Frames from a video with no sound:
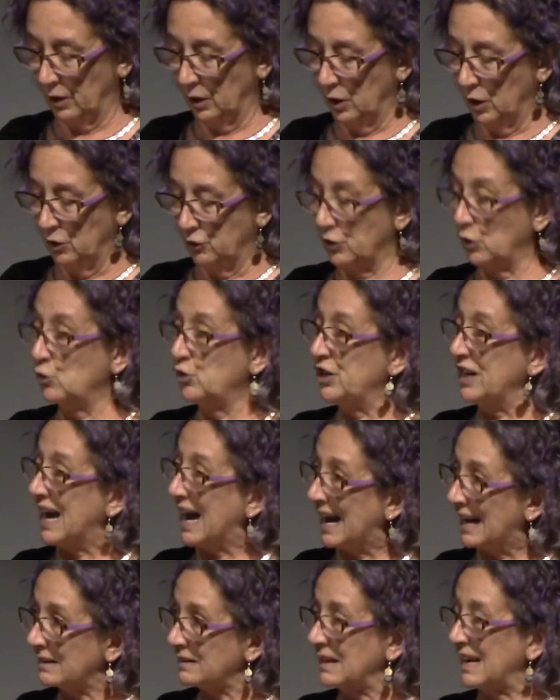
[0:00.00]
So she
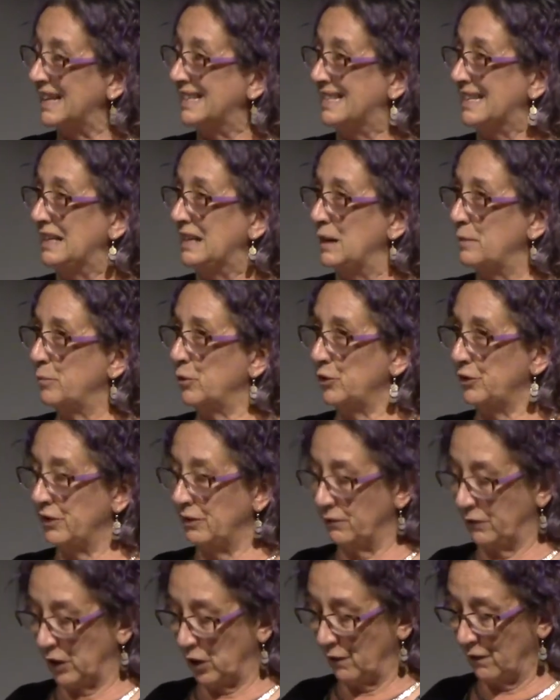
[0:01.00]
has a
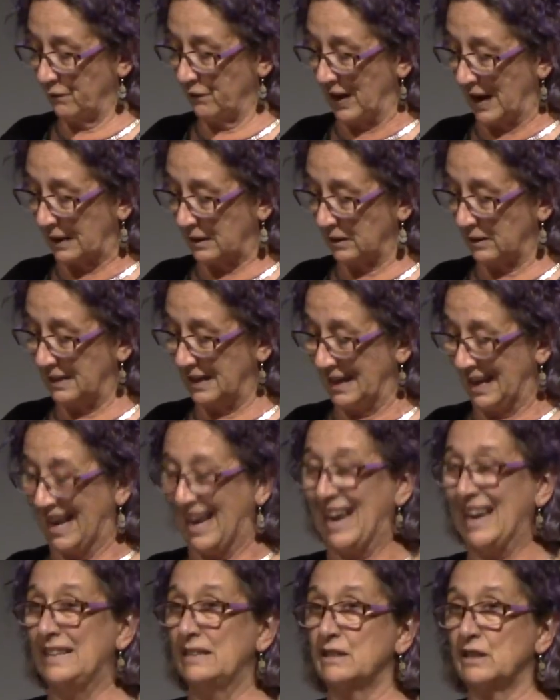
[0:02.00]
deliberative faculty
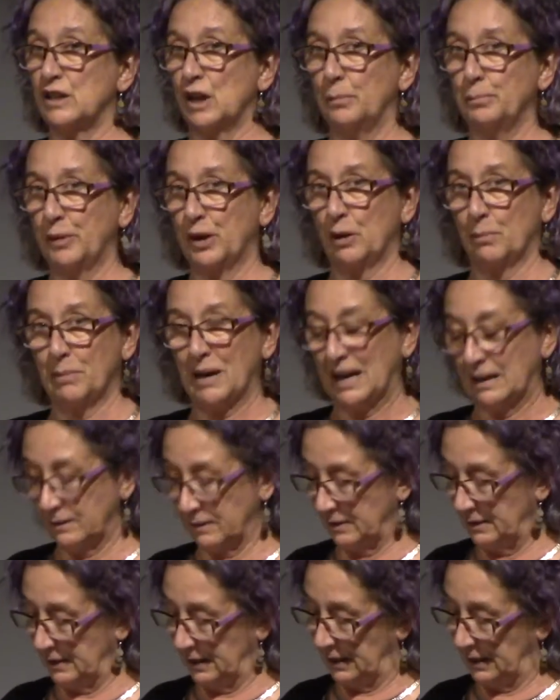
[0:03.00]
in some capacity.